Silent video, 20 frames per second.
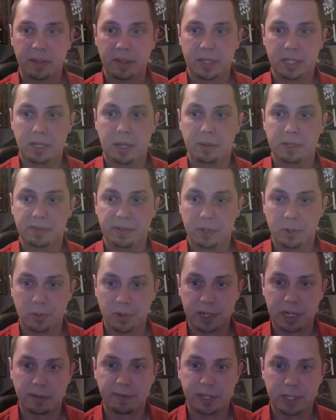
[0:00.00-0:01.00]
So I was
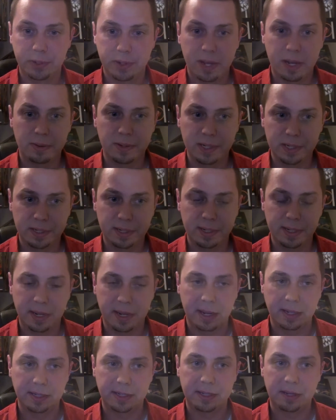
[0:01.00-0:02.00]
recording every 2 hours, and
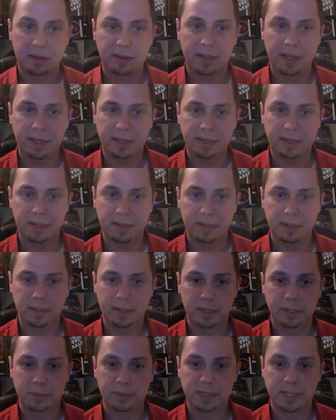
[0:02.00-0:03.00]
I saw that
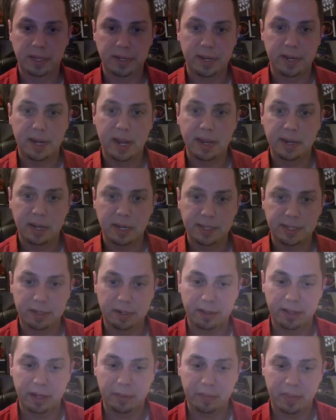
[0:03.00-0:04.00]
this was Sunday night. I
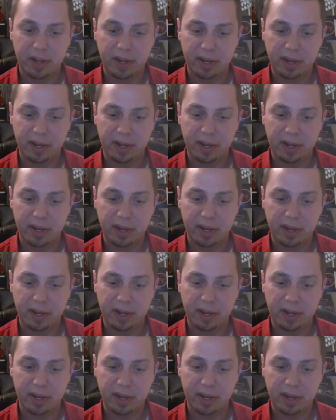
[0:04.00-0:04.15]
saw that